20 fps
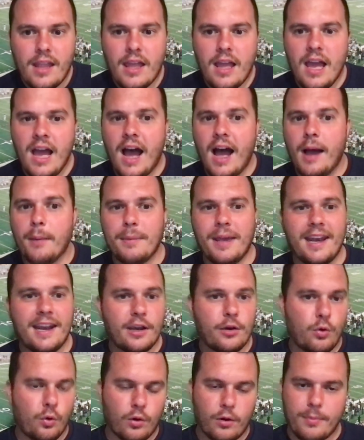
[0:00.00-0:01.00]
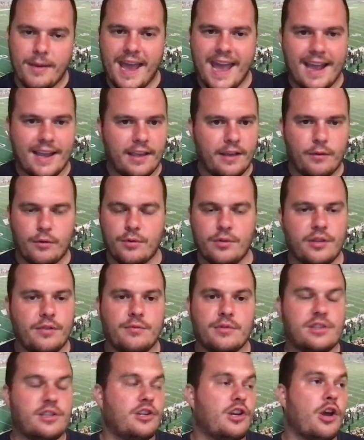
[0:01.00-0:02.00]
And at quarterback, it
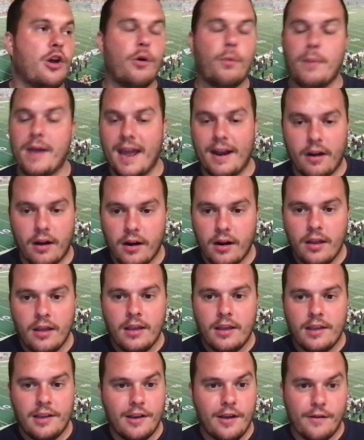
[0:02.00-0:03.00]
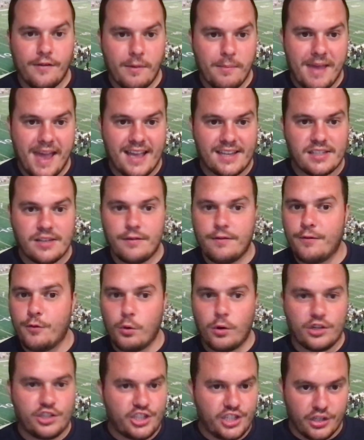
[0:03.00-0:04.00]
was no better. Of a mess.
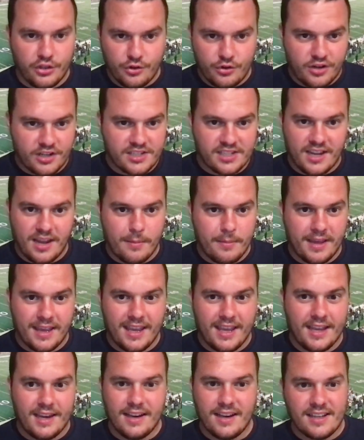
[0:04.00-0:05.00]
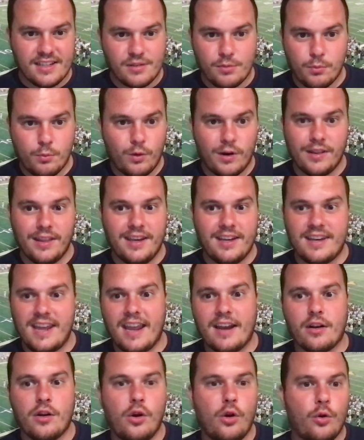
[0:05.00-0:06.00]
Ford Childress coming in is really
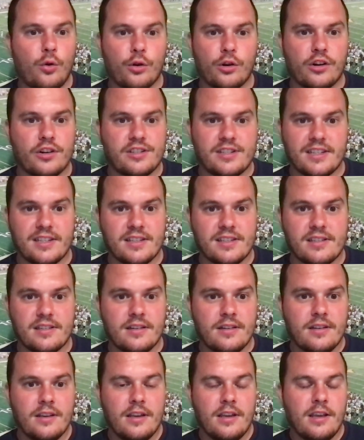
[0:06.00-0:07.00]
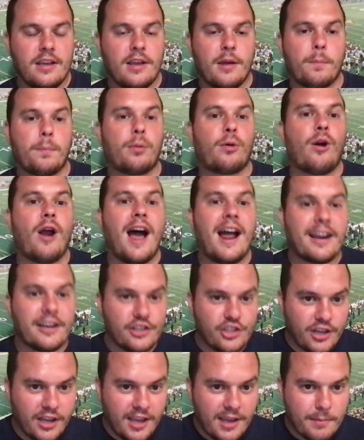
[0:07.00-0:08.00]
Dana Holgorsen's,
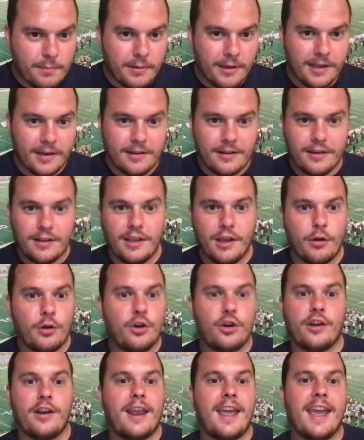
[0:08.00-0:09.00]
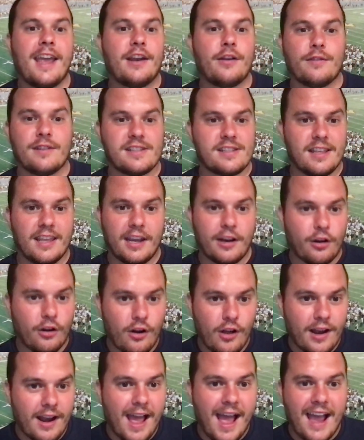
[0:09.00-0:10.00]
prodigy, but, couldn't handle his liquor
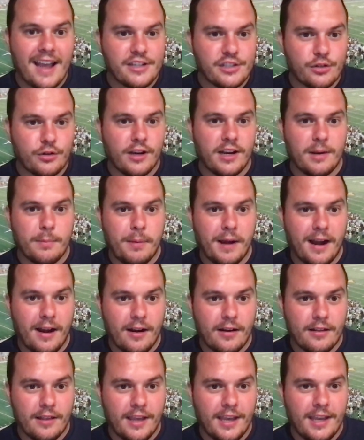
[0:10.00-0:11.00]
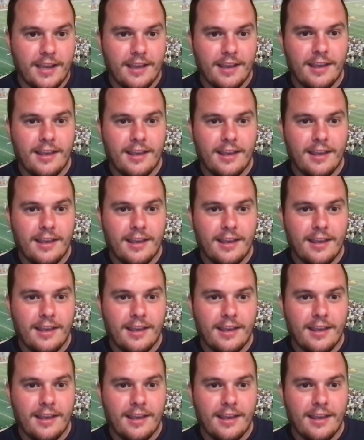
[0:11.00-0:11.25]
on High Street, apparently.